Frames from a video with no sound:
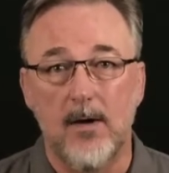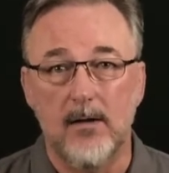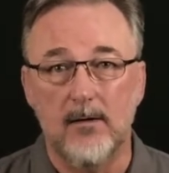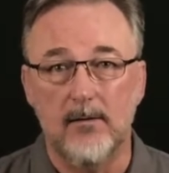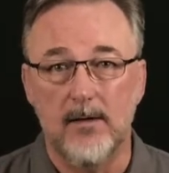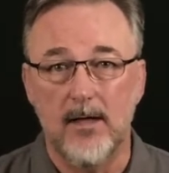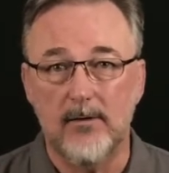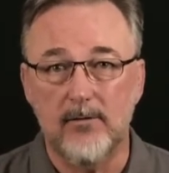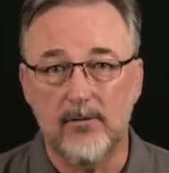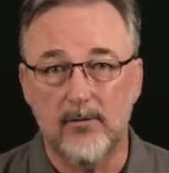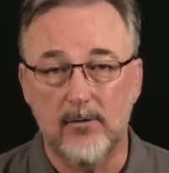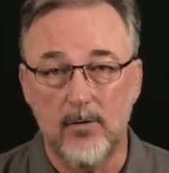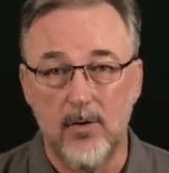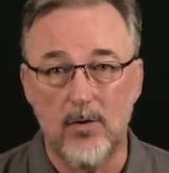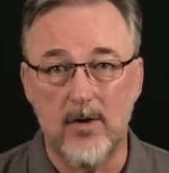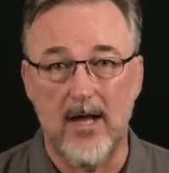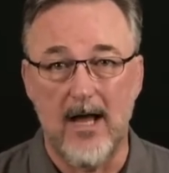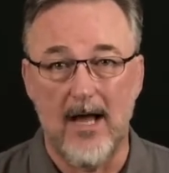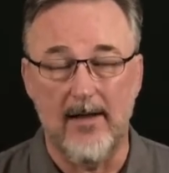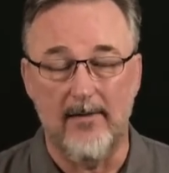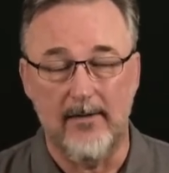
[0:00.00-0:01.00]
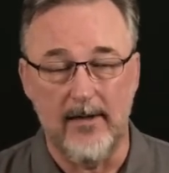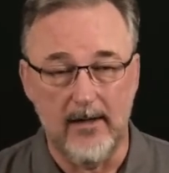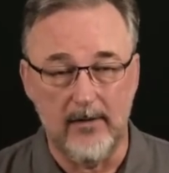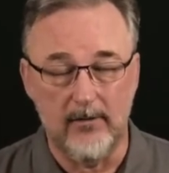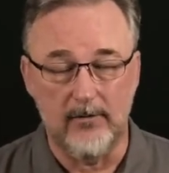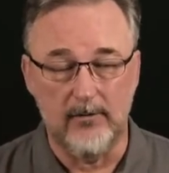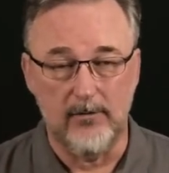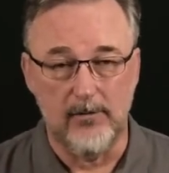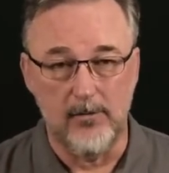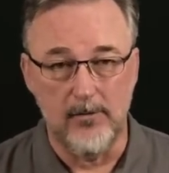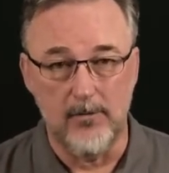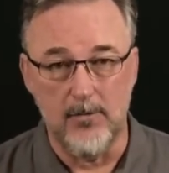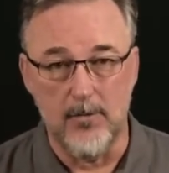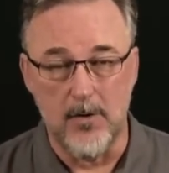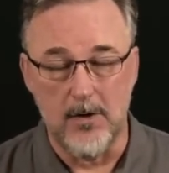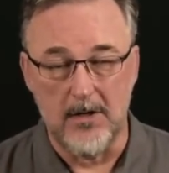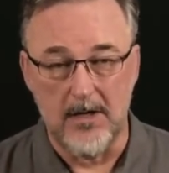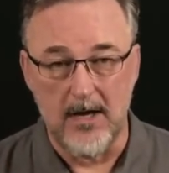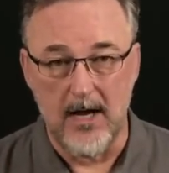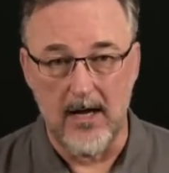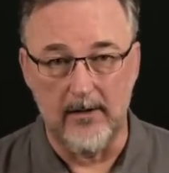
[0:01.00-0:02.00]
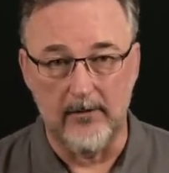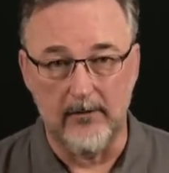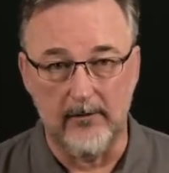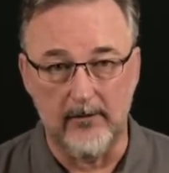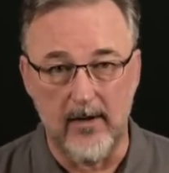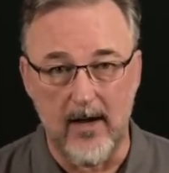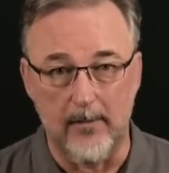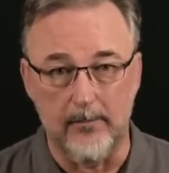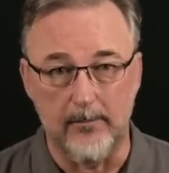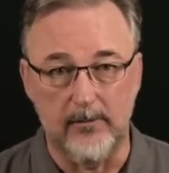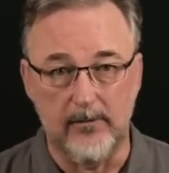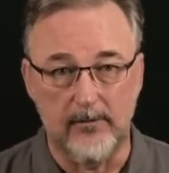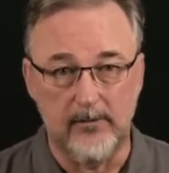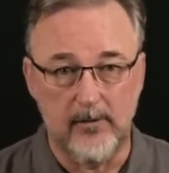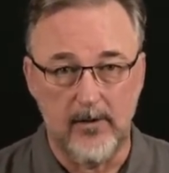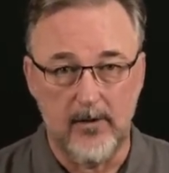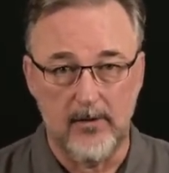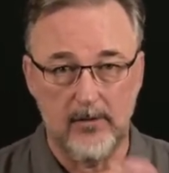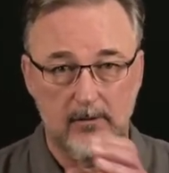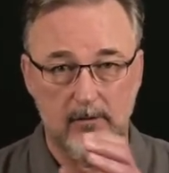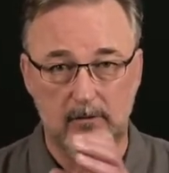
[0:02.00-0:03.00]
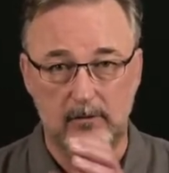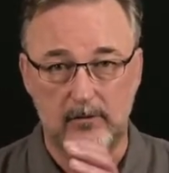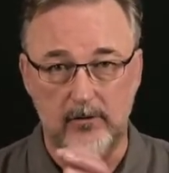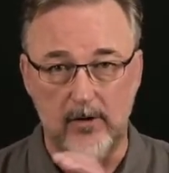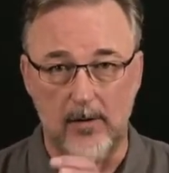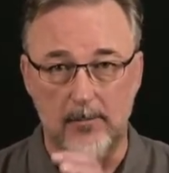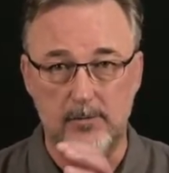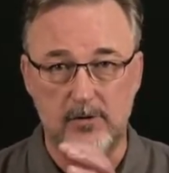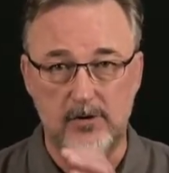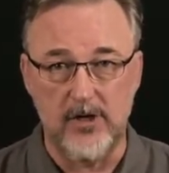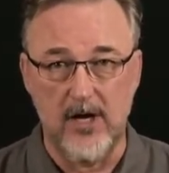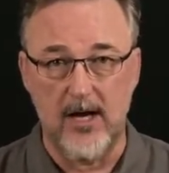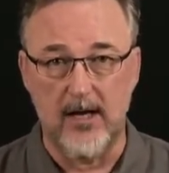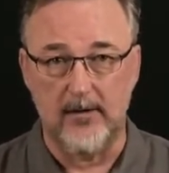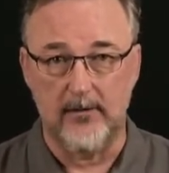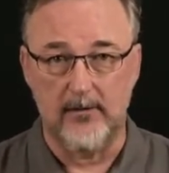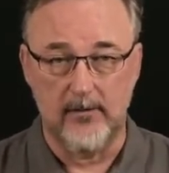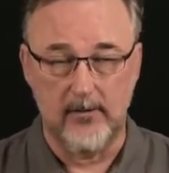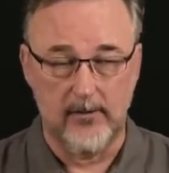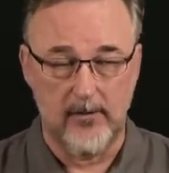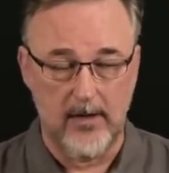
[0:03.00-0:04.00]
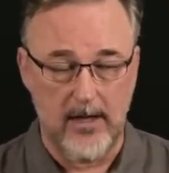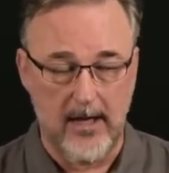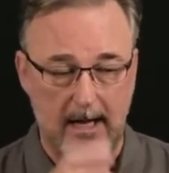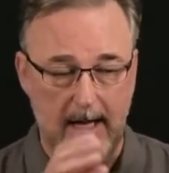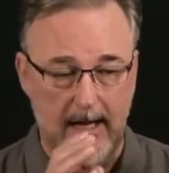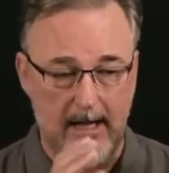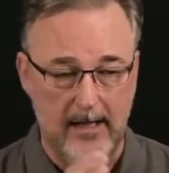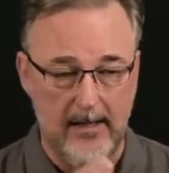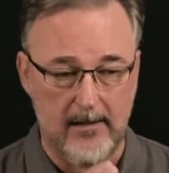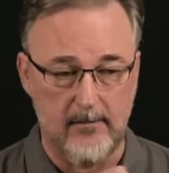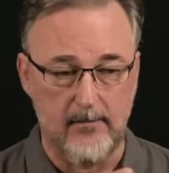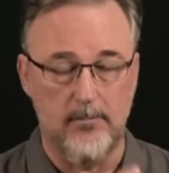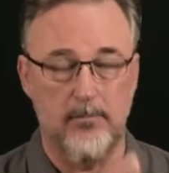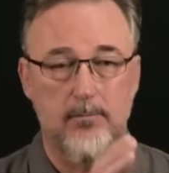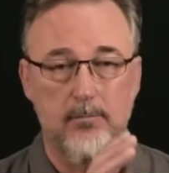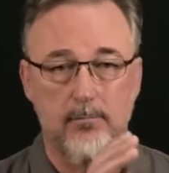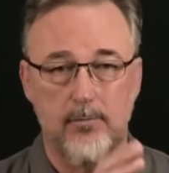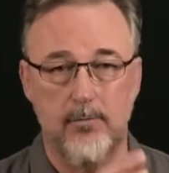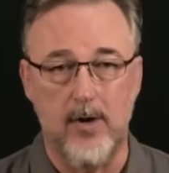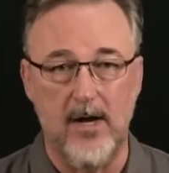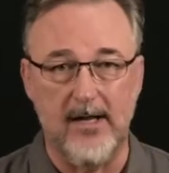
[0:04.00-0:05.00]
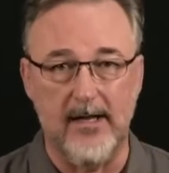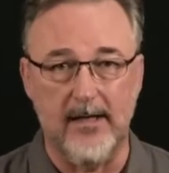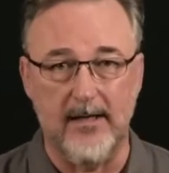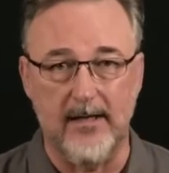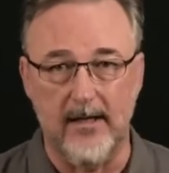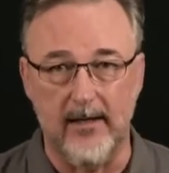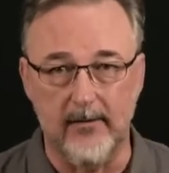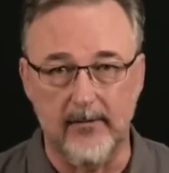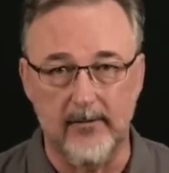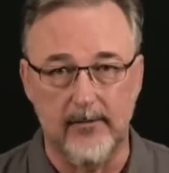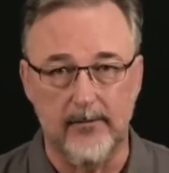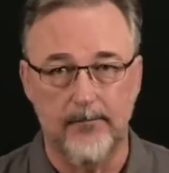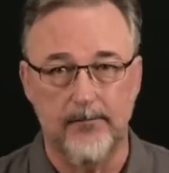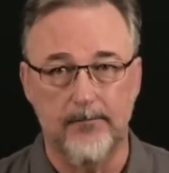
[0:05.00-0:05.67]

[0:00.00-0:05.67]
Let's look at these 2 concepts, subject and predicate.